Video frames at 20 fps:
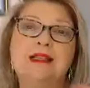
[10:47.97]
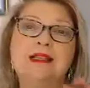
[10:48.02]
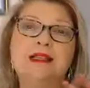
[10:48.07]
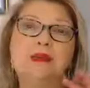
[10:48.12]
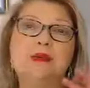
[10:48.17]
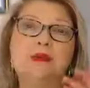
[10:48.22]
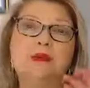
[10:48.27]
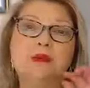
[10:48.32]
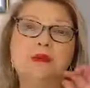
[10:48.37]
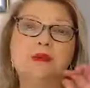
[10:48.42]

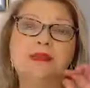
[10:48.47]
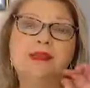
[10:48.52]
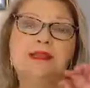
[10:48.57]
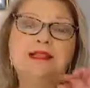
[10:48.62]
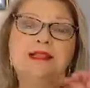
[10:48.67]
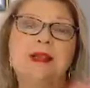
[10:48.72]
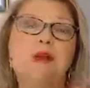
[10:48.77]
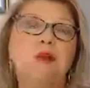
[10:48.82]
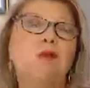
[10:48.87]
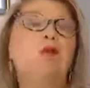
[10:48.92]
So if you're
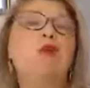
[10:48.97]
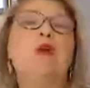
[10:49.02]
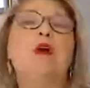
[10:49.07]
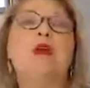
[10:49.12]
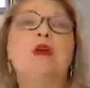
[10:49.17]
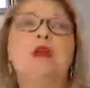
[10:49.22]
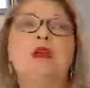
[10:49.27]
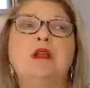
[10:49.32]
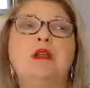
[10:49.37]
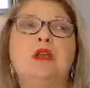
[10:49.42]

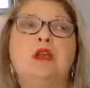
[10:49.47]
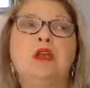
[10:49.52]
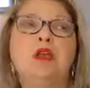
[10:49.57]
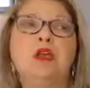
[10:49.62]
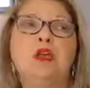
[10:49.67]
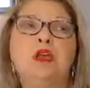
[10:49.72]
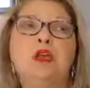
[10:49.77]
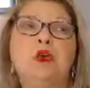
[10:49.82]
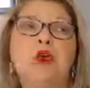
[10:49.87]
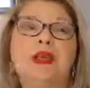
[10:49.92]
someone
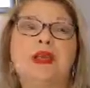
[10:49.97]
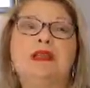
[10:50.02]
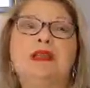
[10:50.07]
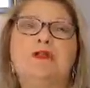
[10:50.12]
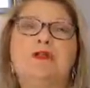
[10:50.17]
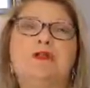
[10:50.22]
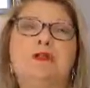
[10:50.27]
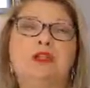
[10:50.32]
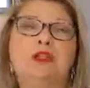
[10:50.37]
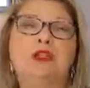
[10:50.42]
who has
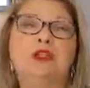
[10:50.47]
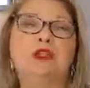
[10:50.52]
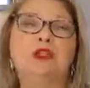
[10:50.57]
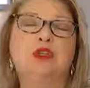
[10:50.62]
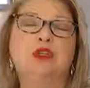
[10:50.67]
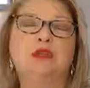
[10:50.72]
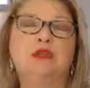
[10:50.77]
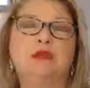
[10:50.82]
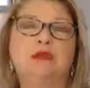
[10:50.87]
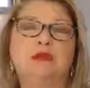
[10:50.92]
blood
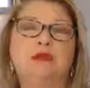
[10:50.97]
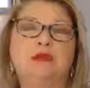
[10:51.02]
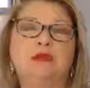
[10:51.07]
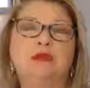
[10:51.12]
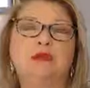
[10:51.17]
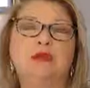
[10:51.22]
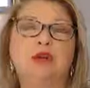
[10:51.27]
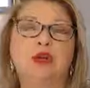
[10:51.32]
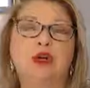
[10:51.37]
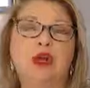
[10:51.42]
sugar levels
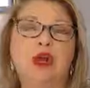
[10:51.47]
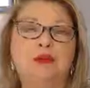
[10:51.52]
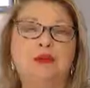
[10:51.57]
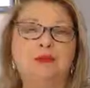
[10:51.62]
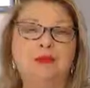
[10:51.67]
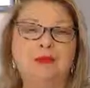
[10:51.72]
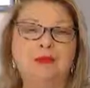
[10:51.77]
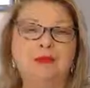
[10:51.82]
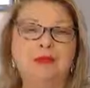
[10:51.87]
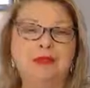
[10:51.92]
that are
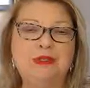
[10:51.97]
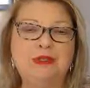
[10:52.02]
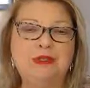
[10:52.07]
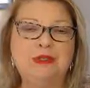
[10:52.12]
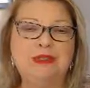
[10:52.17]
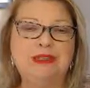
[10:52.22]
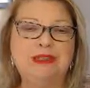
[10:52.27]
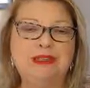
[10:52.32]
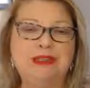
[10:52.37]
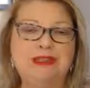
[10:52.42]
often
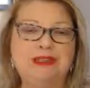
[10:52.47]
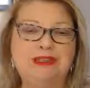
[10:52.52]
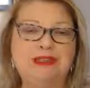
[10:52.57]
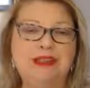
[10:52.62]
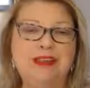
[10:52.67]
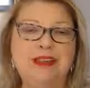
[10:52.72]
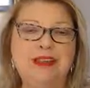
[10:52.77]
between,